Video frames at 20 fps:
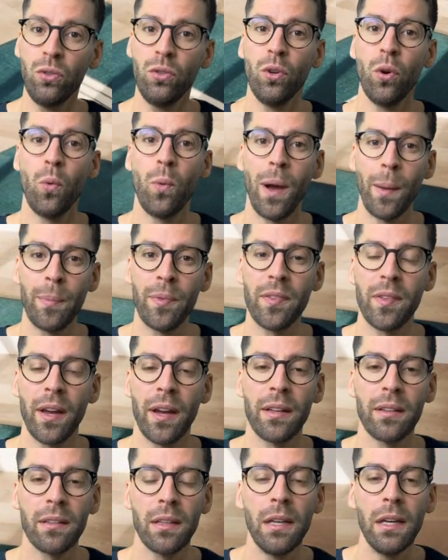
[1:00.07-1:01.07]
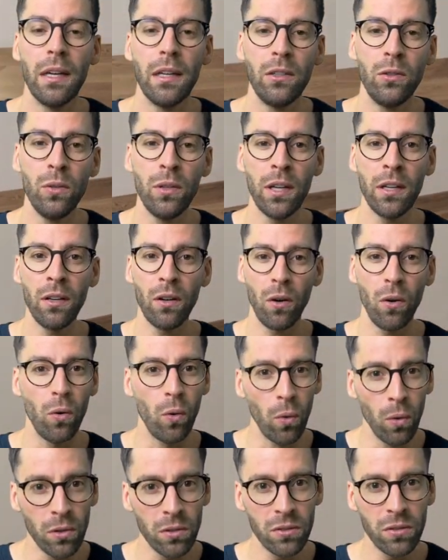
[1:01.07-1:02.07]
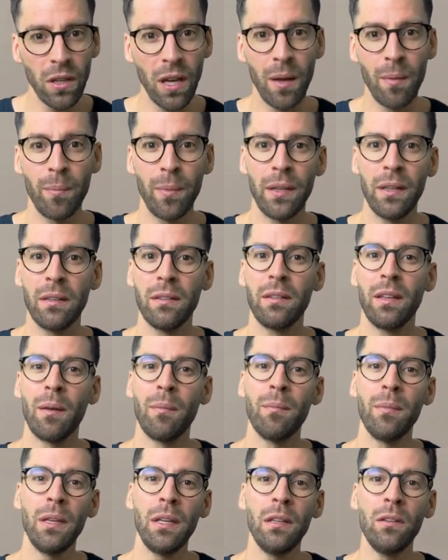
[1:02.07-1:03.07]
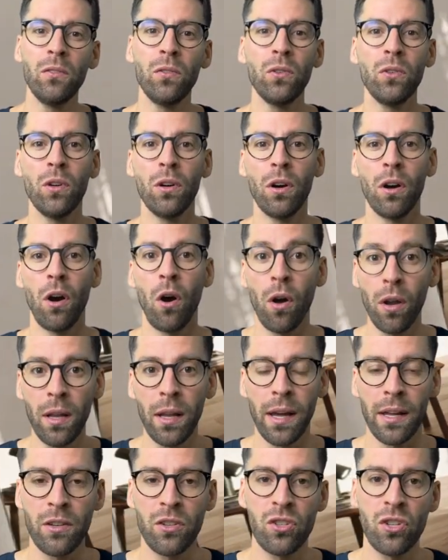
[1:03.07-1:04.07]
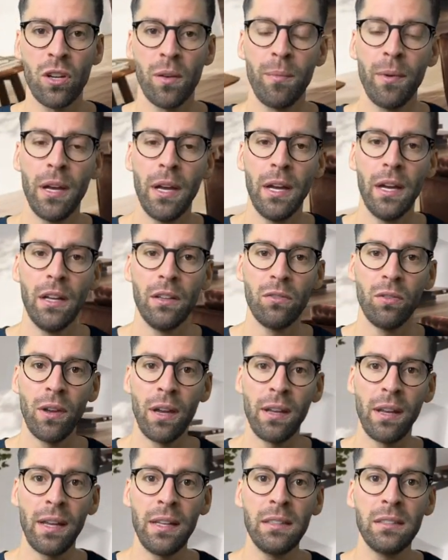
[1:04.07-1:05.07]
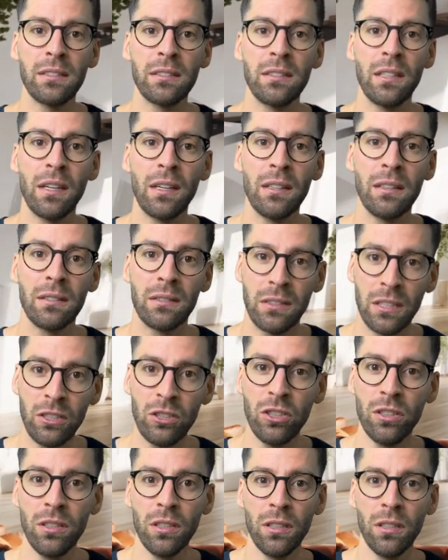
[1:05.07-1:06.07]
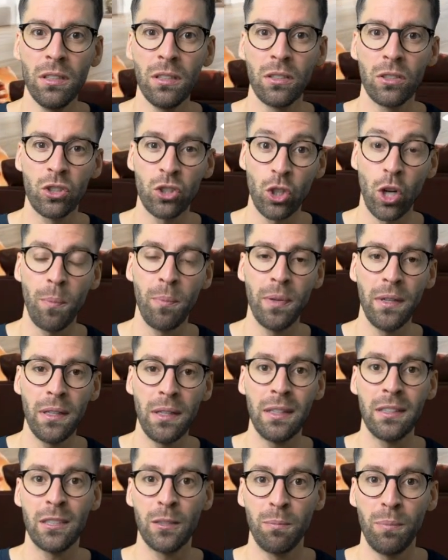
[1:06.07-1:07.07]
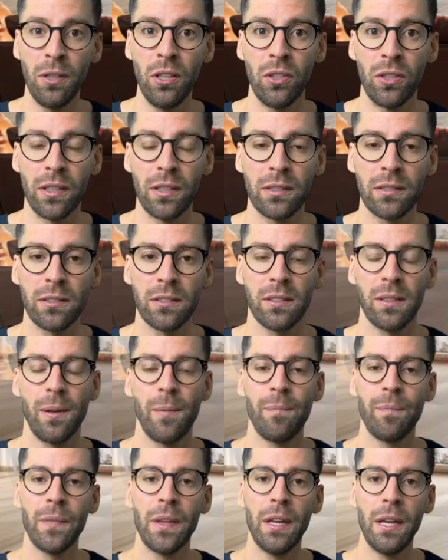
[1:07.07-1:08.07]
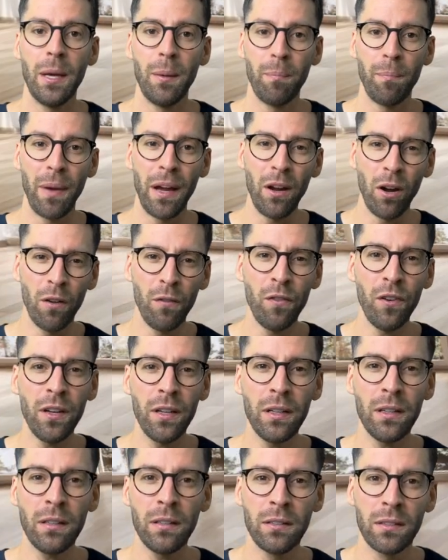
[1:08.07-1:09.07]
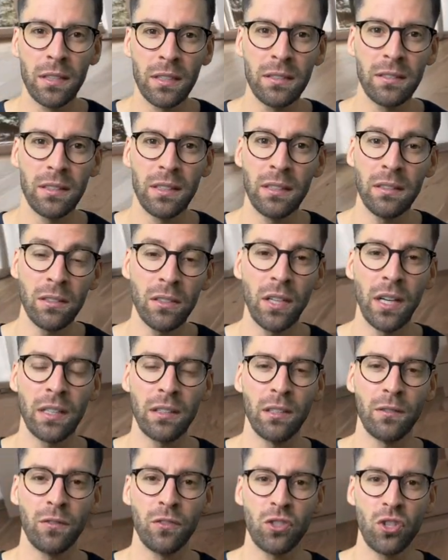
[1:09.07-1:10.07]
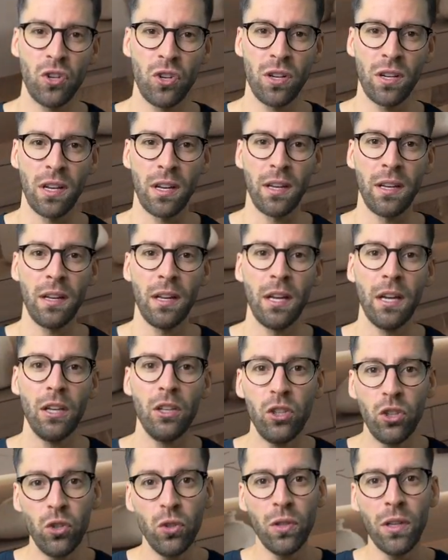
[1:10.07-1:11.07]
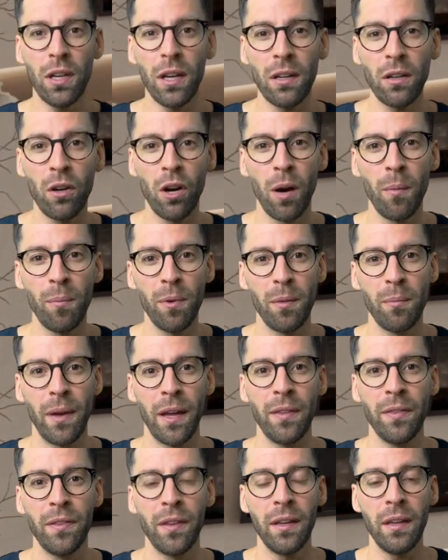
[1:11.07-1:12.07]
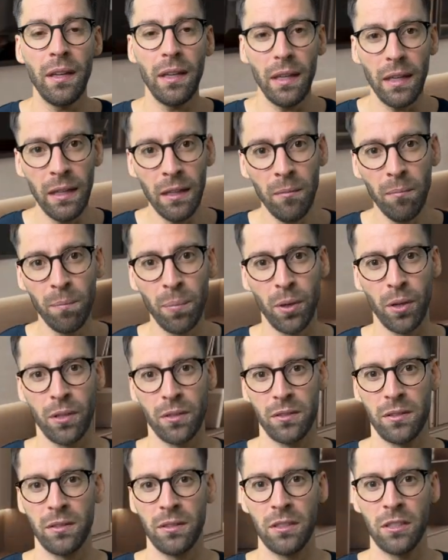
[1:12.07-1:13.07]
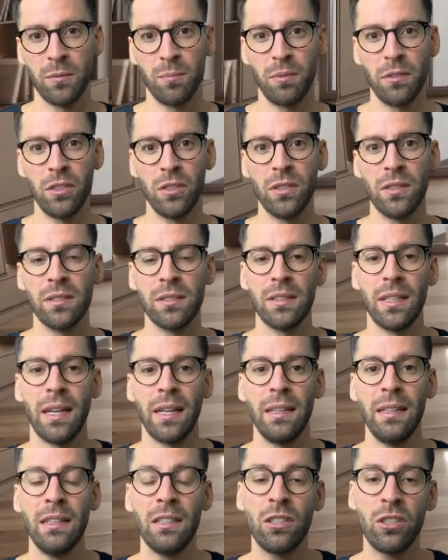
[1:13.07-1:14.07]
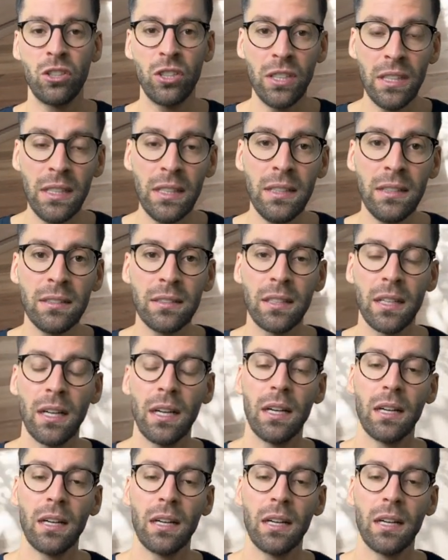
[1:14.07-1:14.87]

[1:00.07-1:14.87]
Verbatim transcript: your website. You can also embed them into your online shop to enhance the digital shopping experience. By offering this interactive journey, you can complement the in-person experience and increase